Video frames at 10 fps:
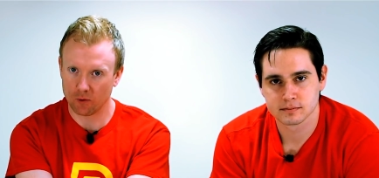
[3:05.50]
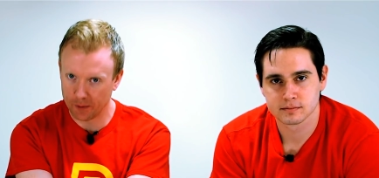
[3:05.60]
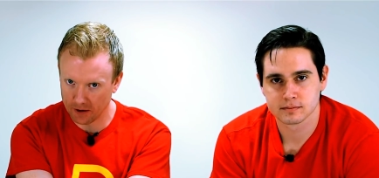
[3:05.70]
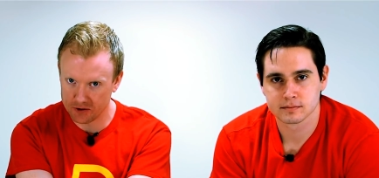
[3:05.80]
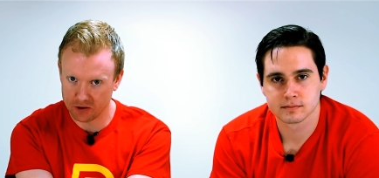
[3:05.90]

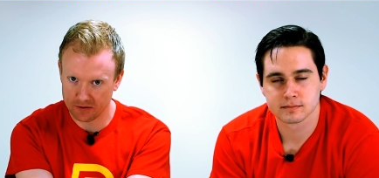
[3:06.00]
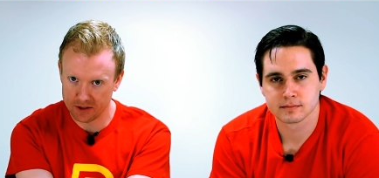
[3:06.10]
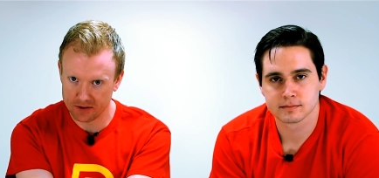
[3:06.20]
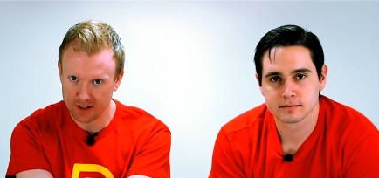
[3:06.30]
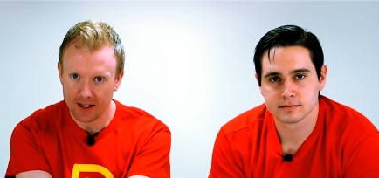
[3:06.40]
Speaker 1: repair
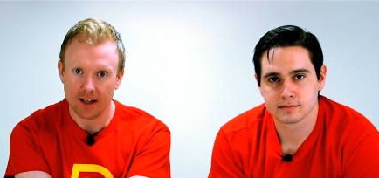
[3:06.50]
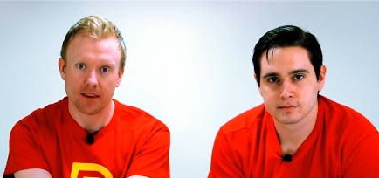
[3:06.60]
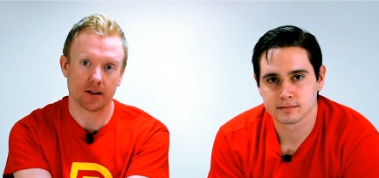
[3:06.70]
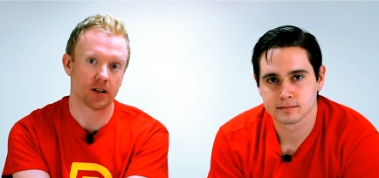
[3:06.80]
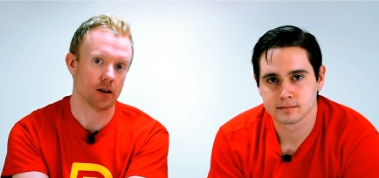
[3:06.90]
service
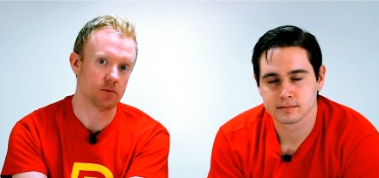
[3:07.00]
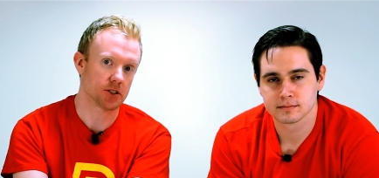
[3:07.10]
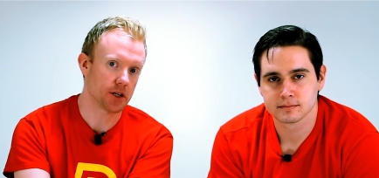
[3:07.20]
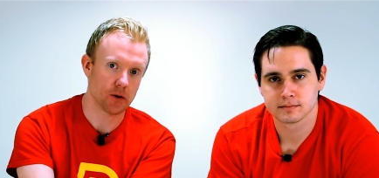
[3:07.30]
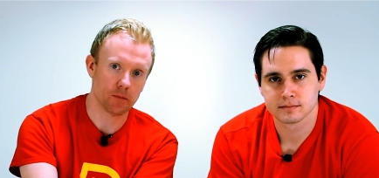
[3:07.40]
that comes
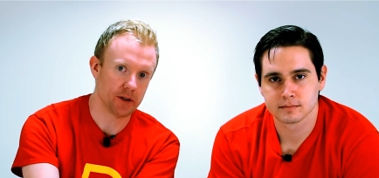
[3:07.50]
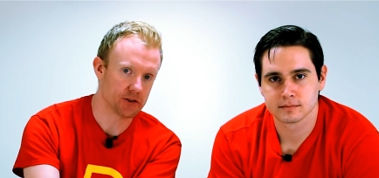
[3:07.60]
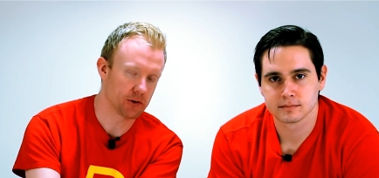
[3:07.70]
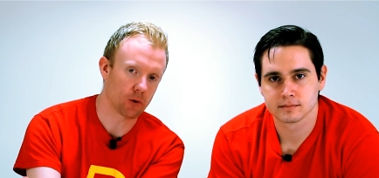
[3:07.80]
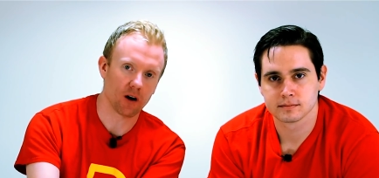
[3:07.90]
to you and
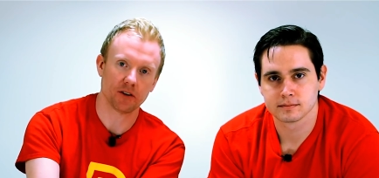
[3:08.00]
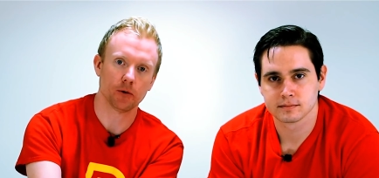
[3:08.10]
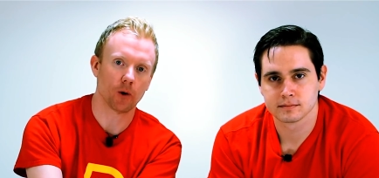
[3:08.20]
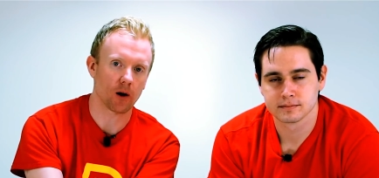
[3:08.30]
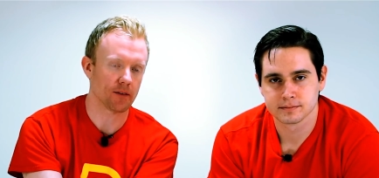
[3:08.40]
meets you wherever
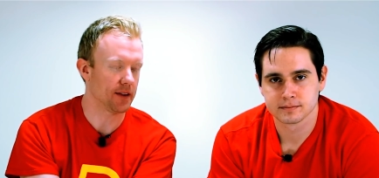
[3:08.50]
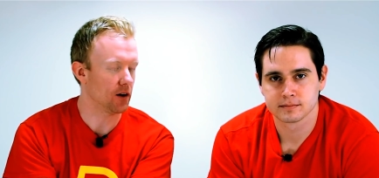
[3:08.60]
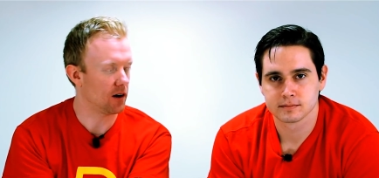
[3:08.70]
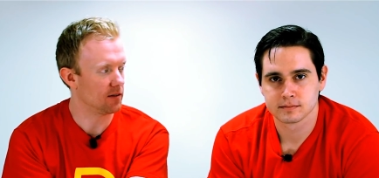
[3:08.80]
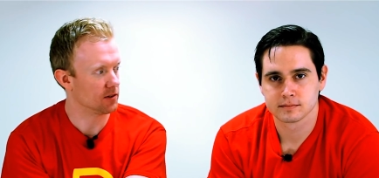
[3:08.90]
you are, and they
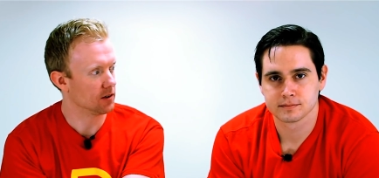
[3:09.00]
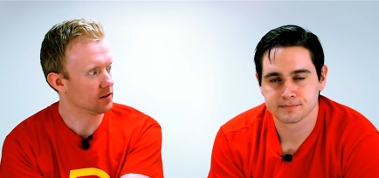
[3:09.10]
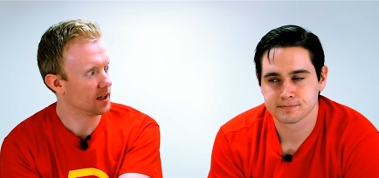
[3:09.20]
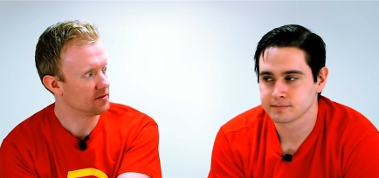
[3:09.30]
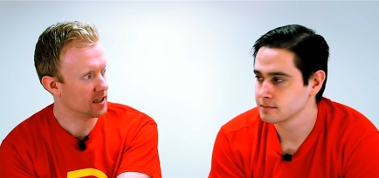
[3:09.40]
offer
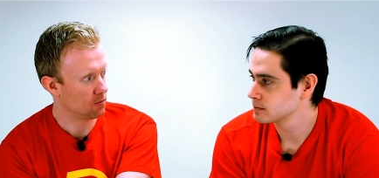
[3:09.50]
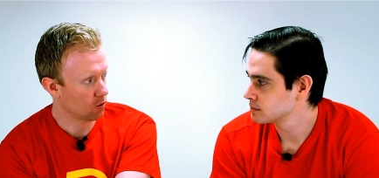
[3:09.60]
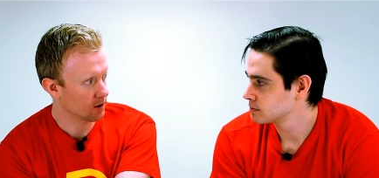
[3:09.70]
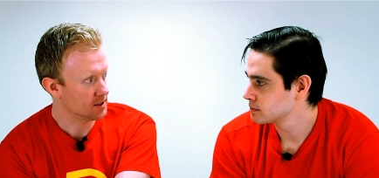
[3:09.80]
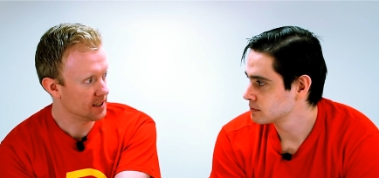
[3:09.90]
lifetime
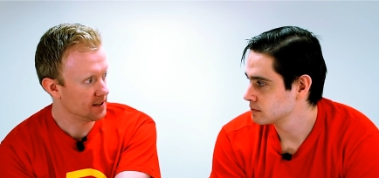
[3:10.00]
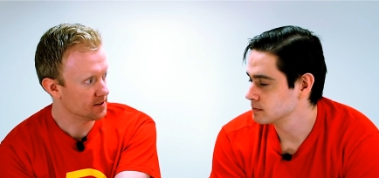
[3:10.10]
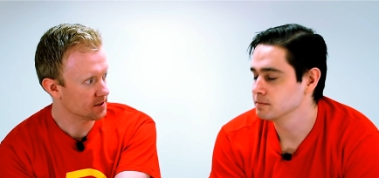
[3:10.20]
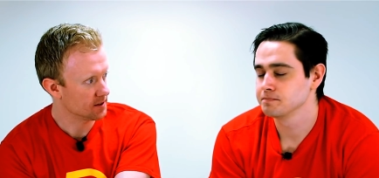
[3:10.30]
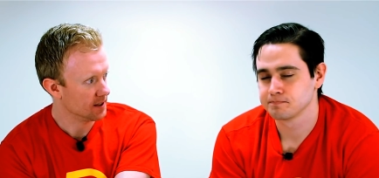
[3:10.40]

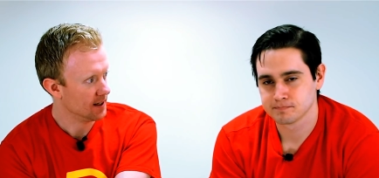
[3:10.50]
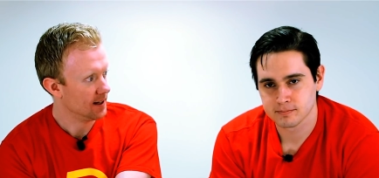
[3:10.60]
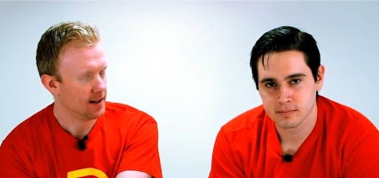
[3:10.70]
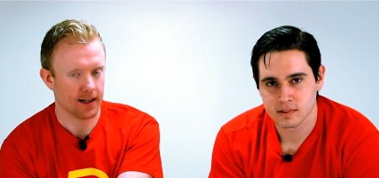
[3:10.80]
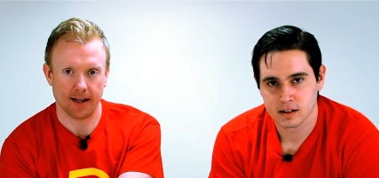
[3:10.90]
warranties.
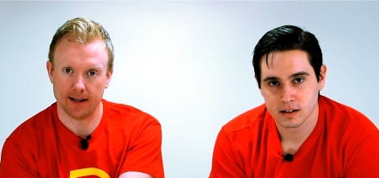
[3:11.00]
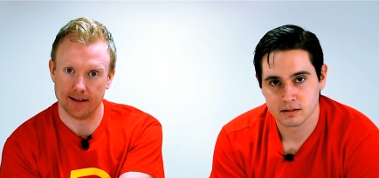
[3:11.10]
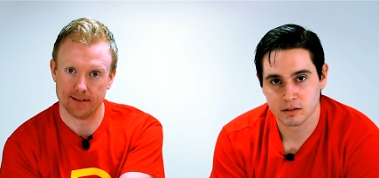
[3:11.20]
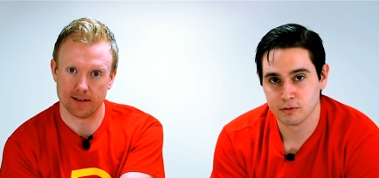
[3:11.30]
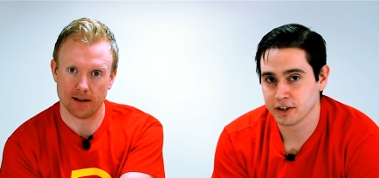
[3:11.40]

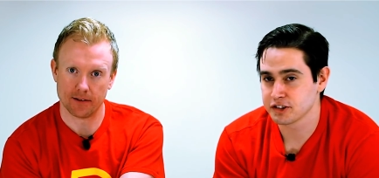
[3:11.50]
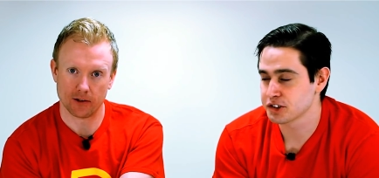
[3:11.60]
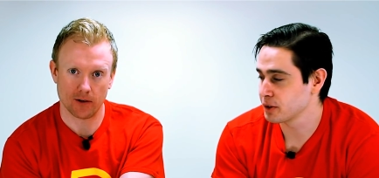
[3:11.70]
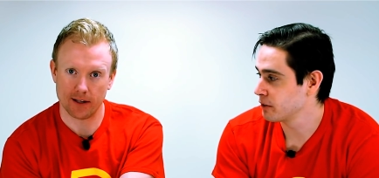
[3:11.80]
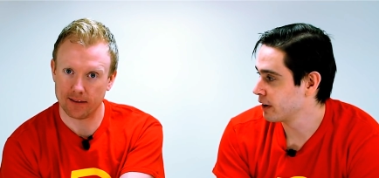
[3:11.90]
And
Speaker 2: they'll fix your
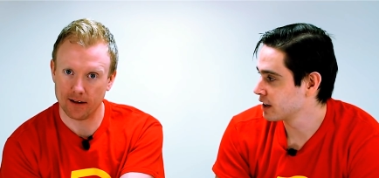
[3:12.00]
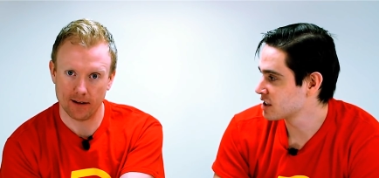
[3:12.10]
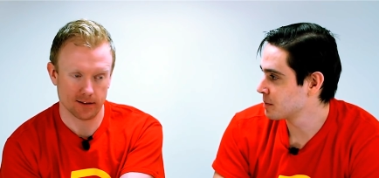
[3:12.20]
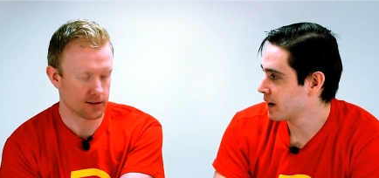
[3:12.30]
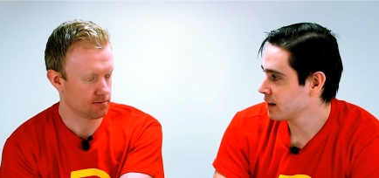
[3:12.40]
screen right on the
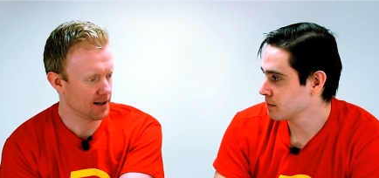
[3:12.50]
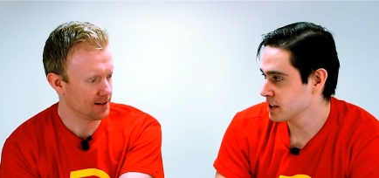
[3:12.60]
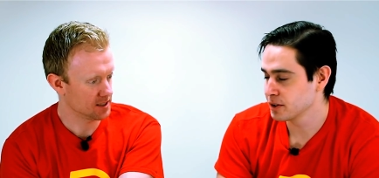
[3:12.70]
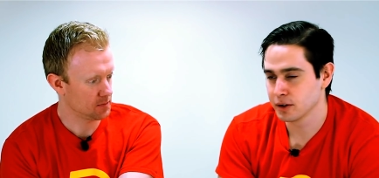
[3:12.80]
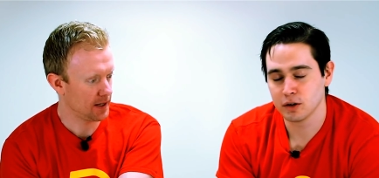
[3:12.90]
spot. Right on
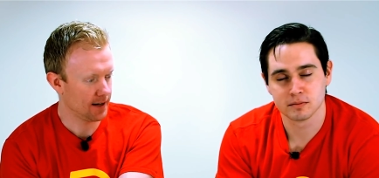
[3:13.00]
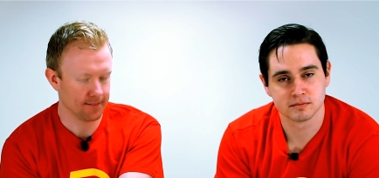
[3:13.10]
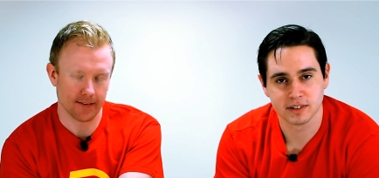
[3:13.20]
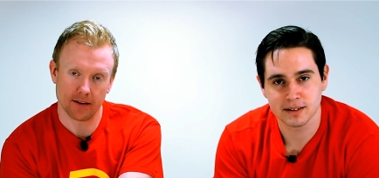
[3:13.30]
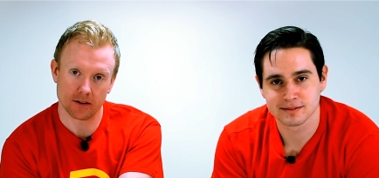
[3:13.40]
the spot,
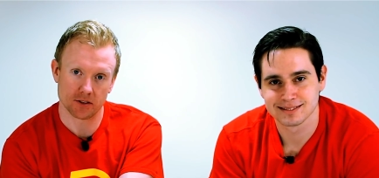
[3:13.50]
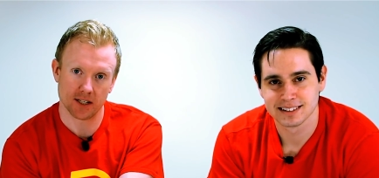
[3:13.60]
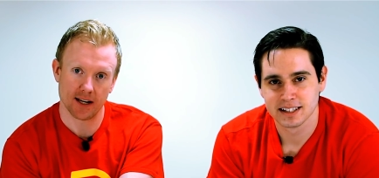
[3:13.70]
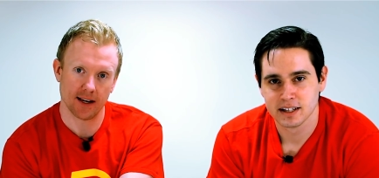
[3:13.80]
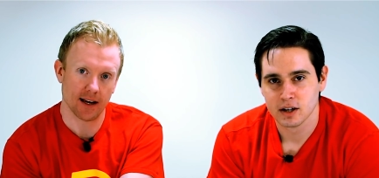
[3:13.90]
and then I'll
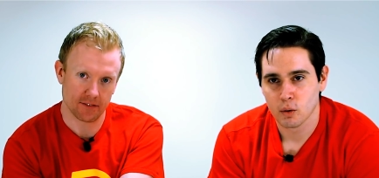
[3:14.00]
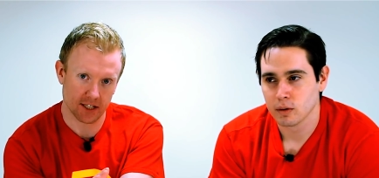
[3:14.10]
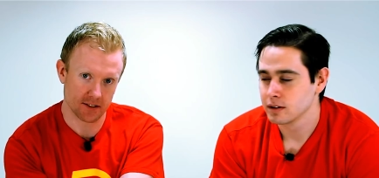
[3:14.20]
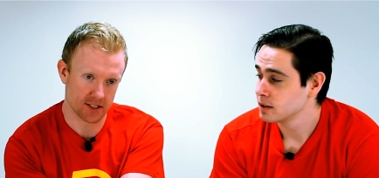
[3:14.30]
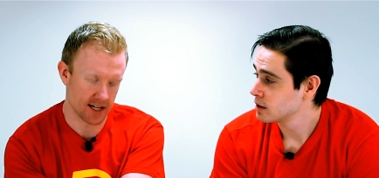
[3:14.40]
say, have a
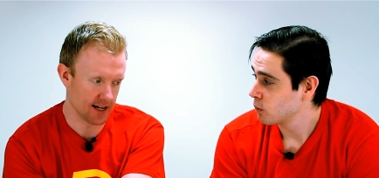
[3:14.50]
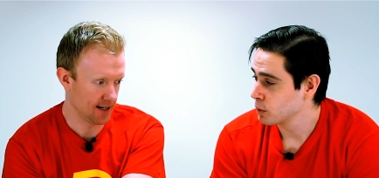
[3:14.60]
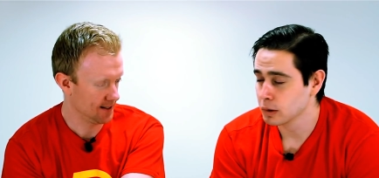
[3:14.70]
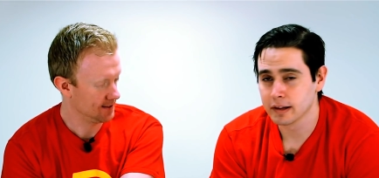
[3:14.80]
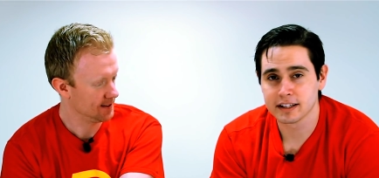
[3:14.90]
nice day. We
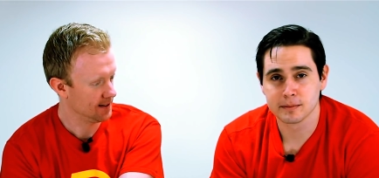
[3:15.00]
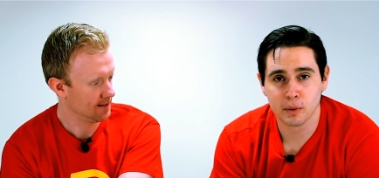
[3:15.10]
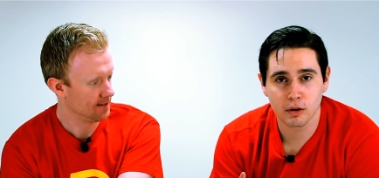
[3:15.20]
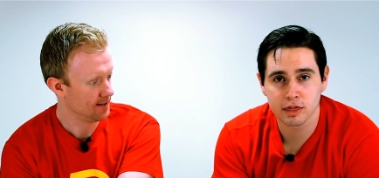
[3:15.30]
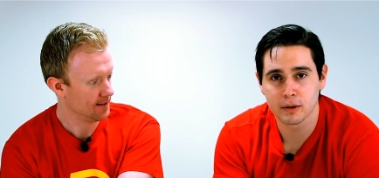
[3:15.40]
will link to
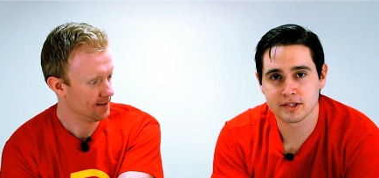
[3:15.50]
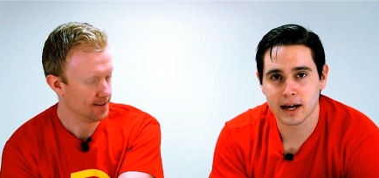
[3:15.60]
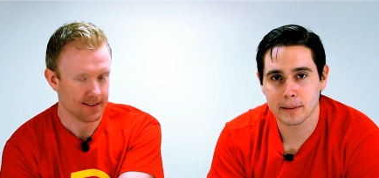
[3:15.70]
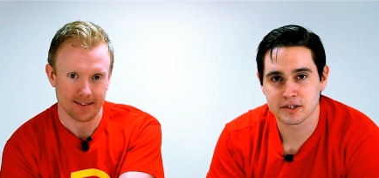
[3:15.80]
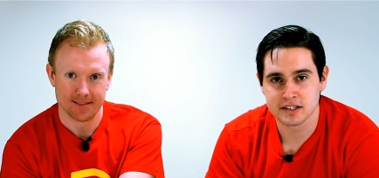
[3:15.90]
both of those
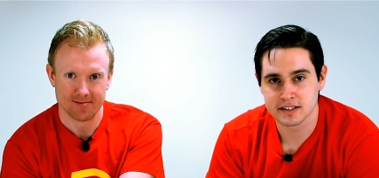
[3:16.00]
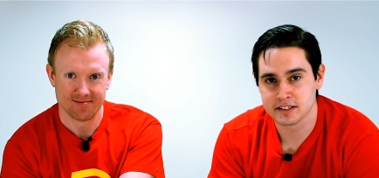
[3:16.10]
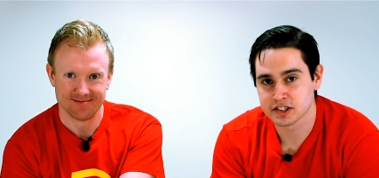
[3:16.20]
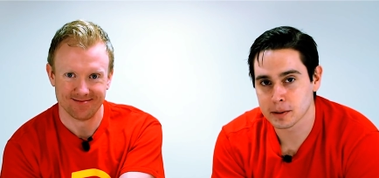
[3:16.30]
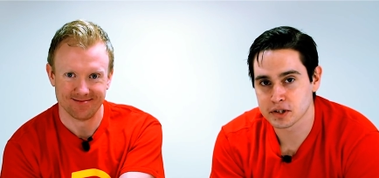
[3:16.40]
options in the
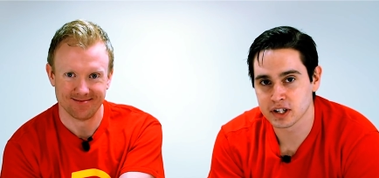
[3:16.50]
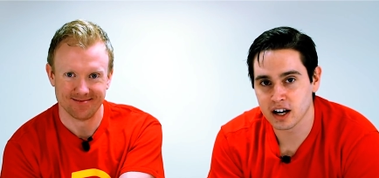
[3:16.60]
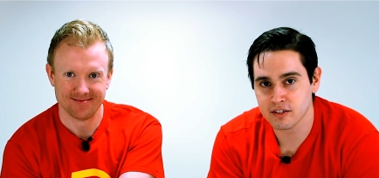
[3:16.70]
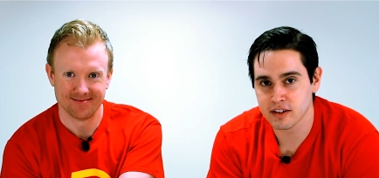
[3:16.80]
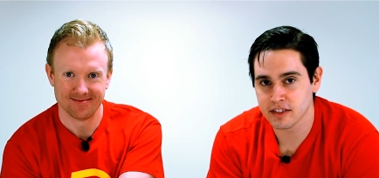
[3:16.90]
description
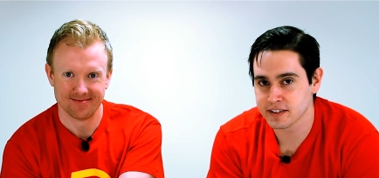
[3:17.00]
of